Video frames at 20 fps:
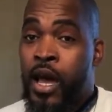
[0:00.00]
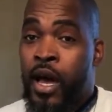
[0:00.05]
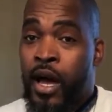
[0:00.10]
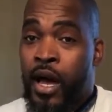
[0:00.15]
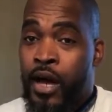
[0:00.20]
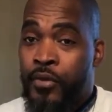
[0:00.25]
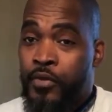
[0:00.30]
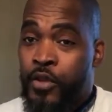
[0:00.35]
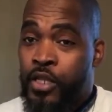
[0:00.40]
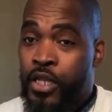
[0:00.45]

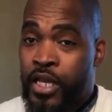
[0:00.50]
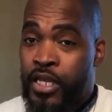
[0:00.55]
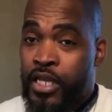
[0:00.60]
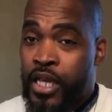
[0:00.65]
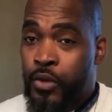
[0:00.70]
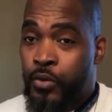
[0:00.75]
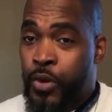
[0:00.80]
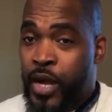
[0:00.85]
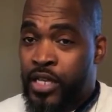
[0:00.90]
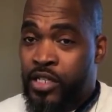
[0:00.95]
If you didn't
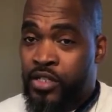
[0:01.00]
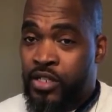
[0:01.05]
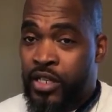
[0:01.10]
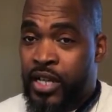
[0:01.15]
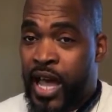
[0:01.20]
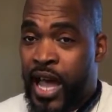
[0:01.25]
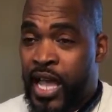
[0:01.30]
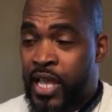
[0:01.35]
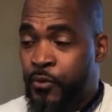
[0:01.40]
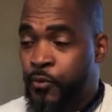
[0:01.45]
get registered,
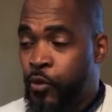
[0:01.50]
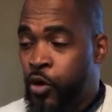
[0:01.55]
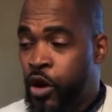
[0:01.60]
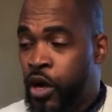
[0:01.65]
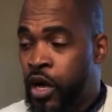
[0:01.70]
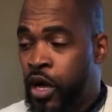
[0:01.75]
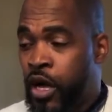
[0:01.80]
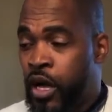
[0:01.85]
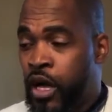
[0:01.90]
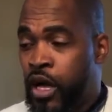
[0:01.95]
guys,
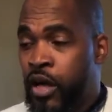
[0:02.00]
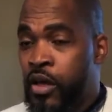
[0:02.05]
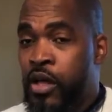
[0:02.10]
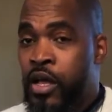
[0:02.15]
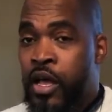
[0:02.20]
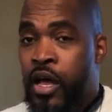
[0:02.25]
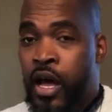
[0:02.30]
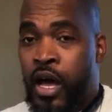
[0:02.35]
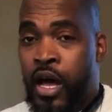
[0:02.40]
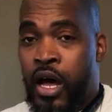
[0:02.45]
for
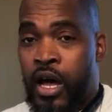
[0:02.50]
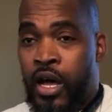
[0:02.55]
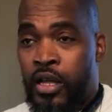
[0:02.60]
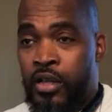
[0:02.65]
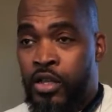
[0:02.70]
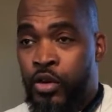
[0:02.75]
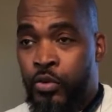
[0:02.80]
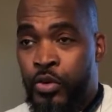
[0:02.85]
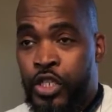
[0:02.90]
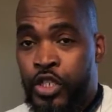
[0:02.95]

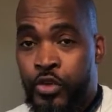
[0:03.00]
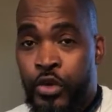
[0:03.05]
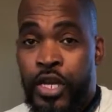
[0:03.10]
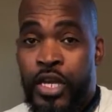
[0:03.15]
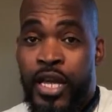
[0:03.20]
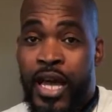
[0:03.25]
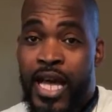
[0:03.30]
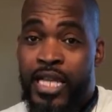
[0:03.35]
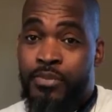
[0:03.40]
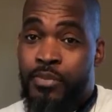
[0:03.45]
the
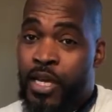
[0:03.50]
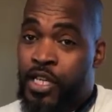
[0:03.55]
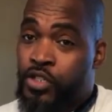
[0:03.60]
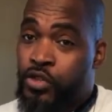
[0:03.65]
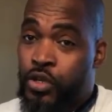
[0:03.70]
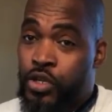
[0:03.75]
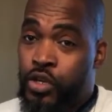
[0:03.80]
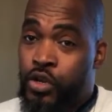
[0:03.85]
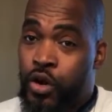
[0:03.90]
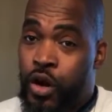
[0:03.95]
retreat, guys, make
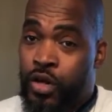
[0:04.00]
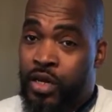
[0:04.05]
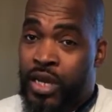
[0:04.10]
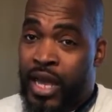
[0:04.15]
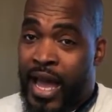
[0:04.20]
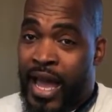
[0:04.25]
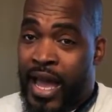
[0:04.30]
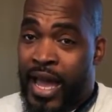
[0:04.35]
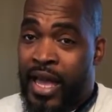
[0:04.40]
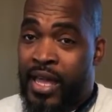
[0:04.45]
sure you go
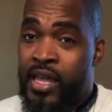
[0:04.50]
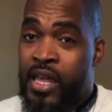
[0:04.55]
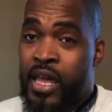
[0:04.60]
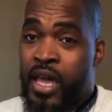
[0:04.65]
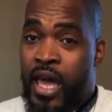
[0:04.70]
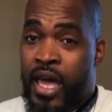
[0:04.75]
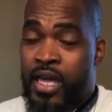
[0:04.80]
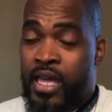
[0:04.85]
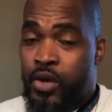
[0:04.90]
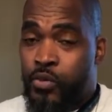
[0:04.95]
online
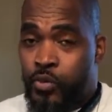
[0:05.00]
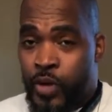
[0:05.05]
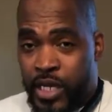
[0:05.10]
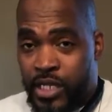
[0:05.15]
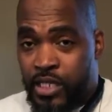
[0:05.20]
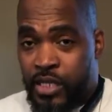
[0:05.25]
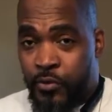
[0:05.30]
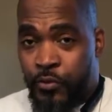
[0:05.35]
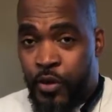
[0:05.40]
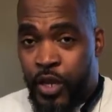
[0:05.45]
and get
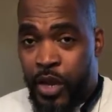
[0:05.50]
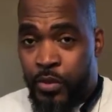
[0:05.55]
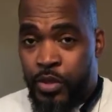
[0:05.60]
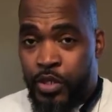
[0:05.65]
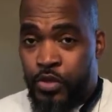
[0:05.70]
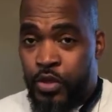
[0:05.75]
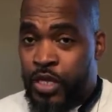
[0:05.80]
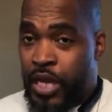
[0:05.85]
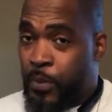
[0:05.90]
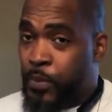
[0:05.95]
registered for that retreat.